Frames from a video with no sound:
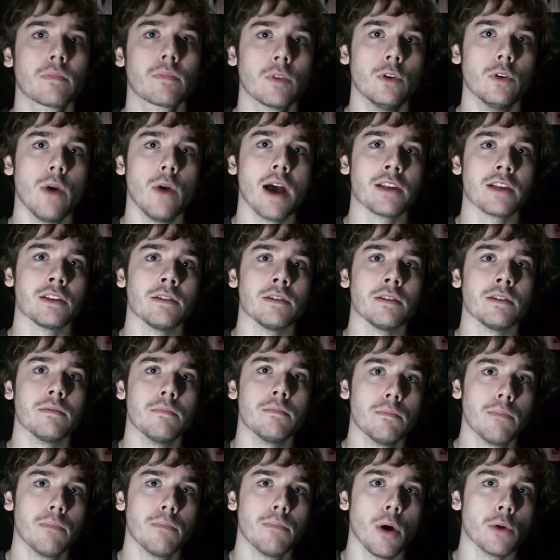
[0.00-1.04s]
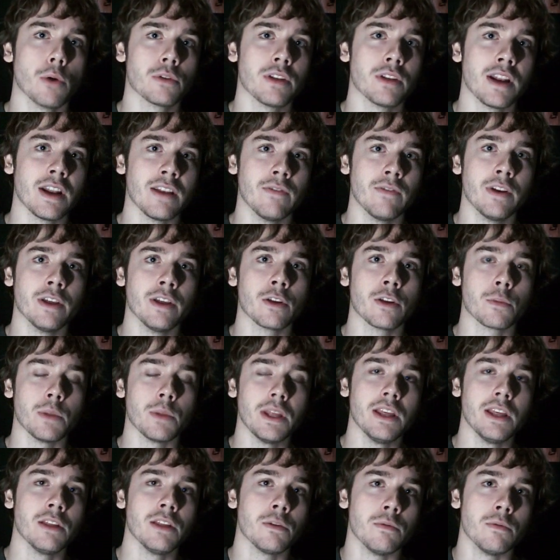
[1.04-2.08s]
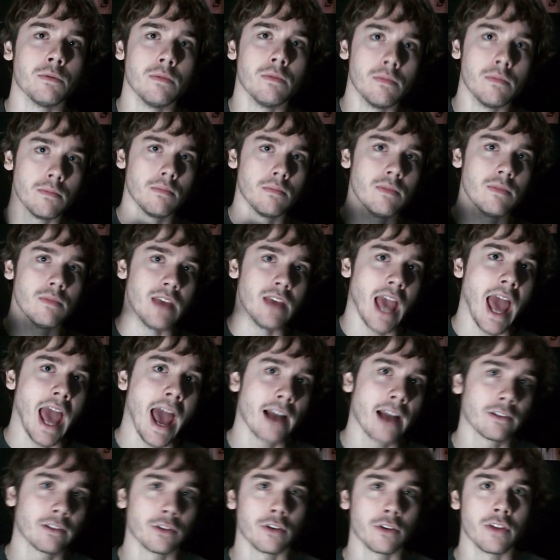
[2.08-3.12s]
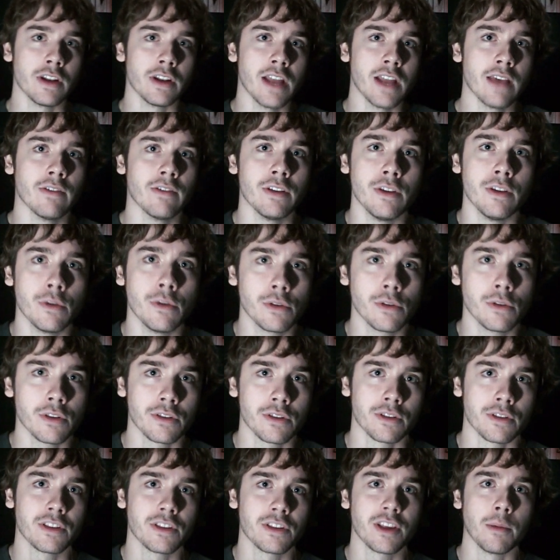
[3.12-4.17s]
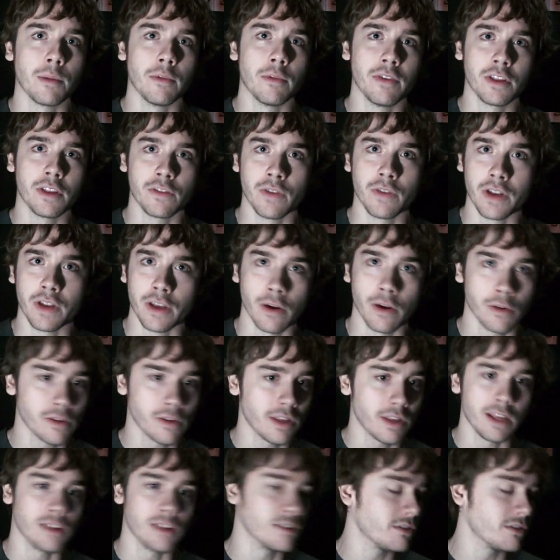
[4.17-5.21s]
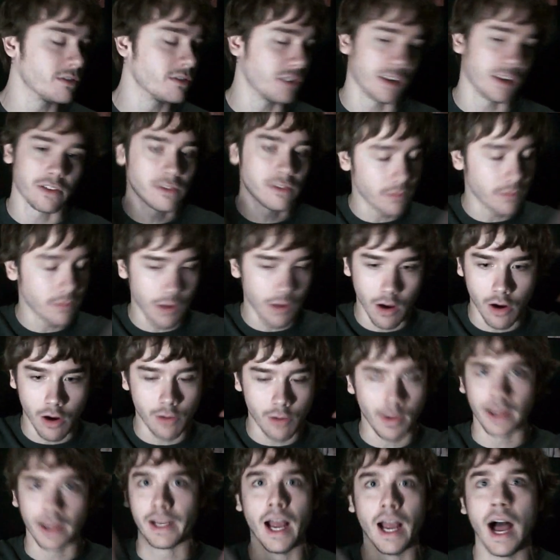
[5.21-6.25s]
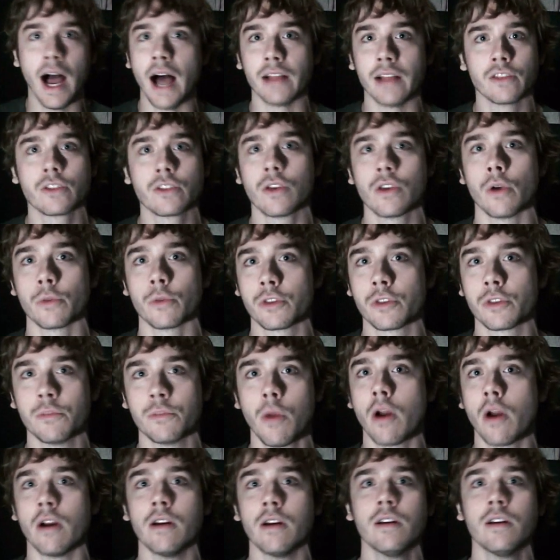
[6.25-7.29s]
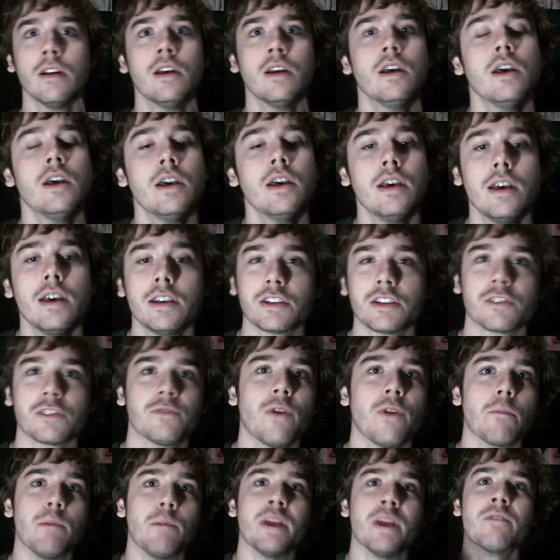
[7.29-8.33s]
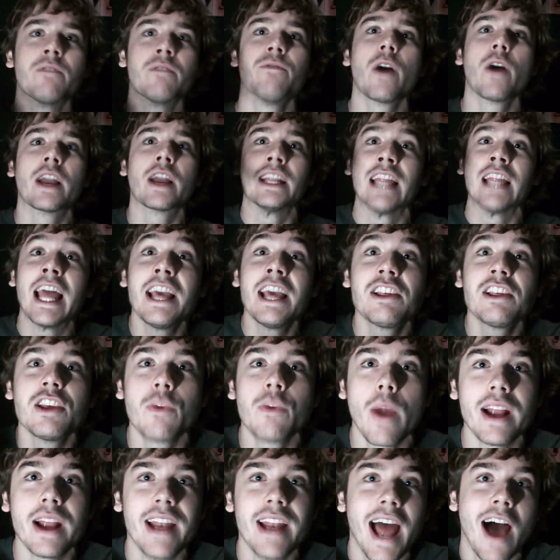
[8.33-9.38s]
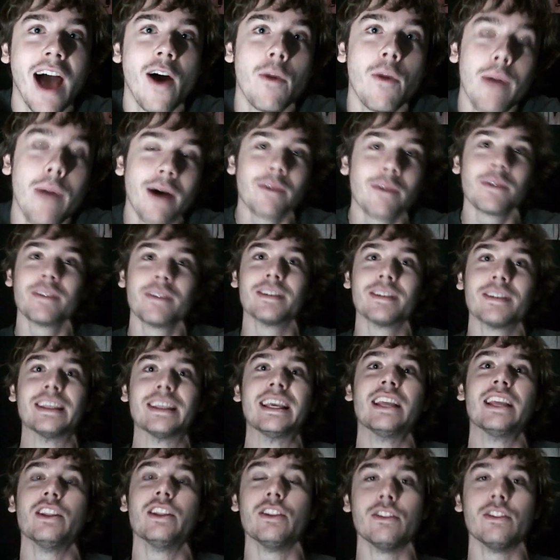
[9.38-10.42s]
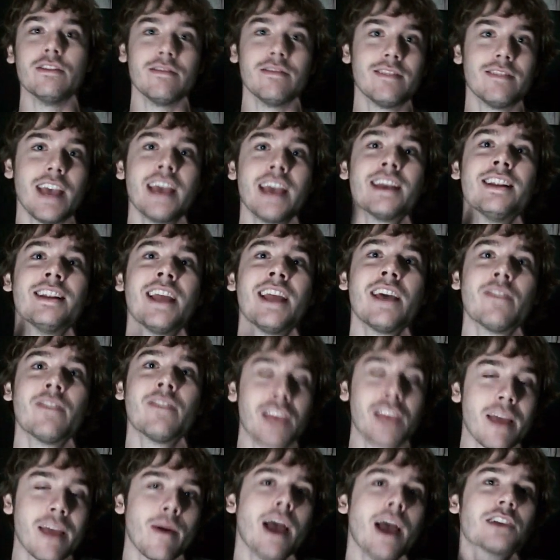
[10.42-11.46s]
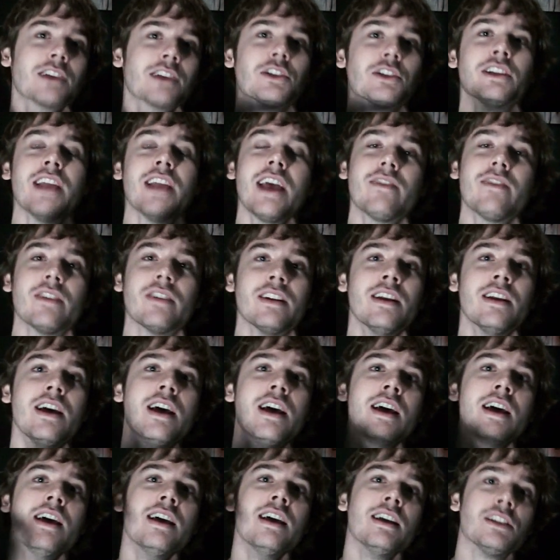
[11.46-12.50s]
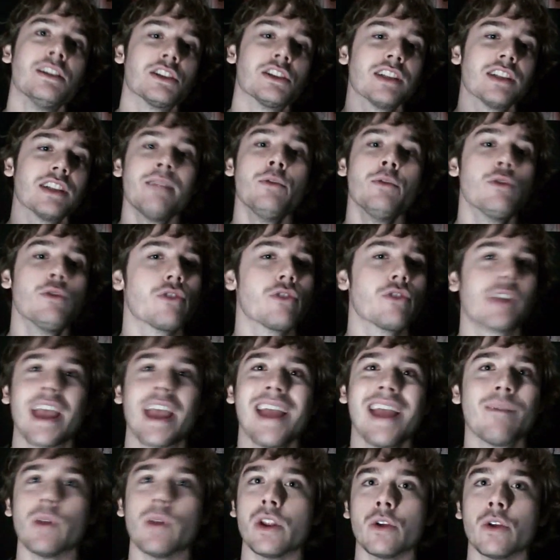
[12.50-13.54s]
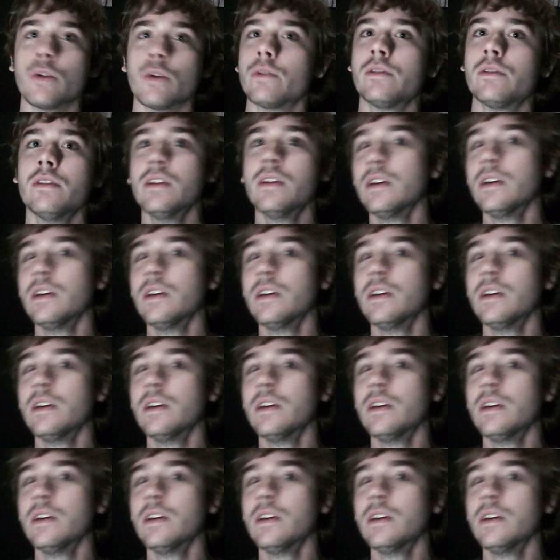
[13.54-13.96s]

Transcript: who hasn't posted any videos, but he's the actor that David uses in some of his videos. He's just, oh my god, so smart. Just fuck being fucking lazy right now about get, taking David's camera. Actually, David, just let him use your camera, dude.